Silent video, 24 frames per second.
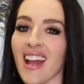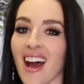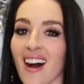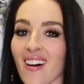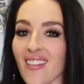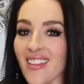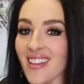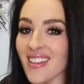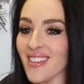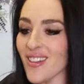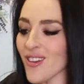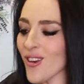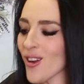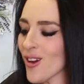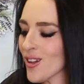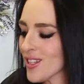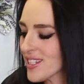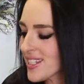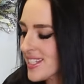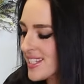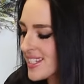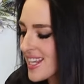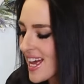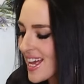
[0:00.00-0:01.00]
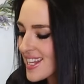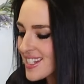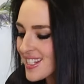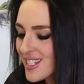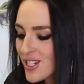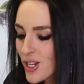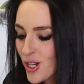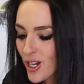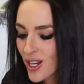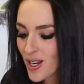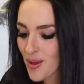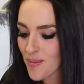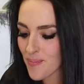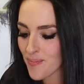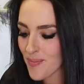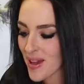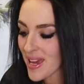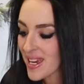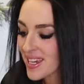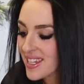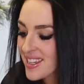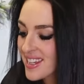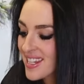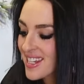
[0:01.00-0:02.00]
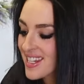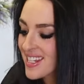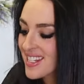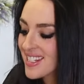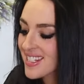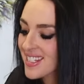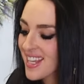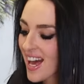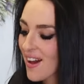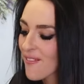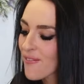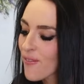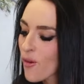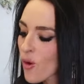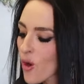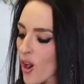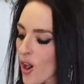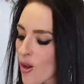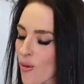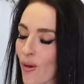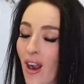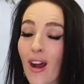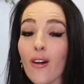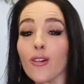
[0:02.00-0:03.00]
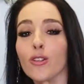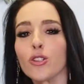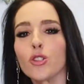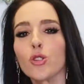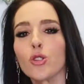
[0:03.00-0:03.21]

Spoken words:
now that they're all set, you're going to bake these for around